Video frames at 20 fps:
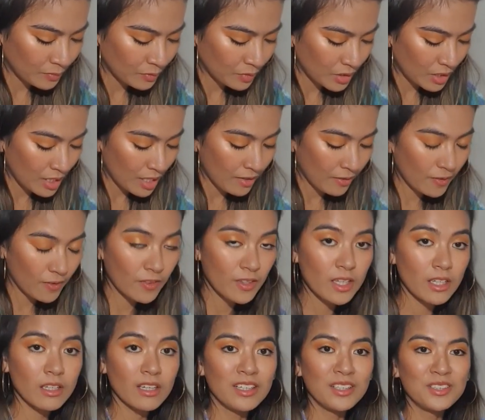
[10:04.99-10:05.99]
the other thing,
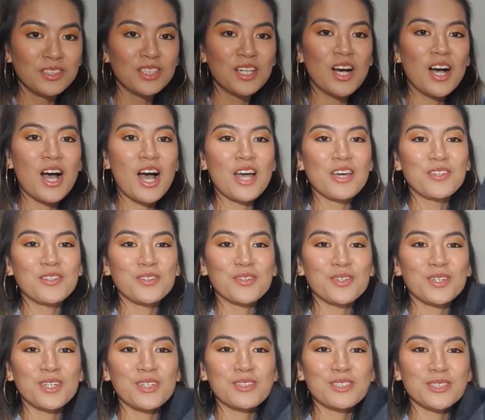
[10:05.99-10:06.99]
I thought
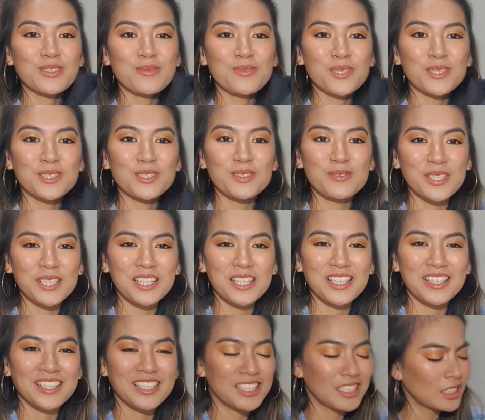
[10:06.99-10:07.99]
it was supposed to be like
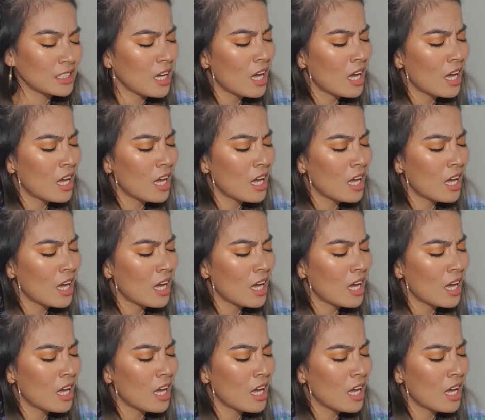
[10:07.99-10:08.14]
this.